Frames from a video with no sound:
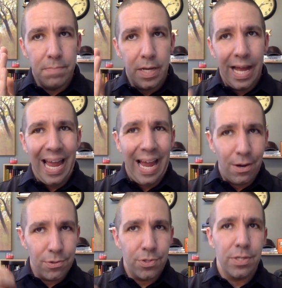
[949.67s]

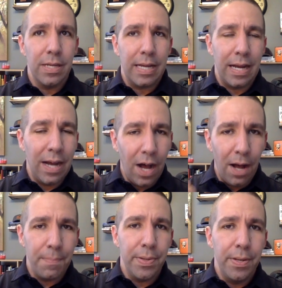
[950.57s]
house, like a
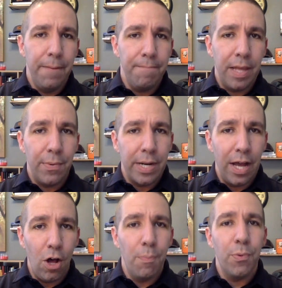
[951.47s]
comp that would help,